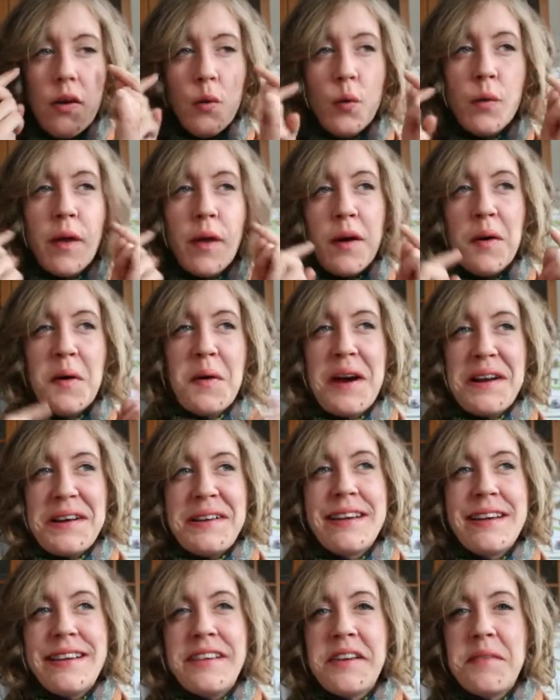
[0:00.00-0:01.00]
although I
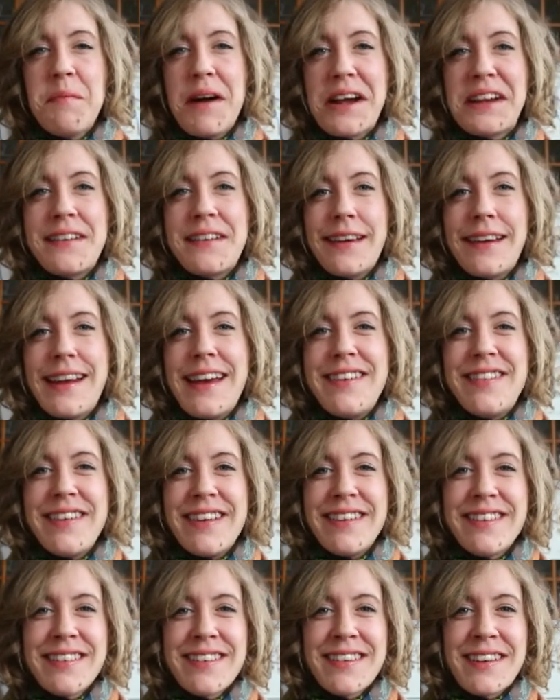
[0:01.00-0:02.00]
did in my teenage
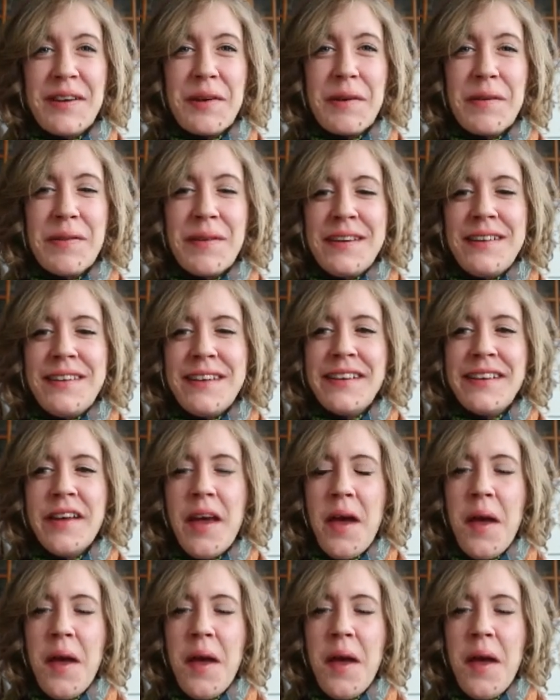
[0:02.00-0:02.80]
years as a goth, I did.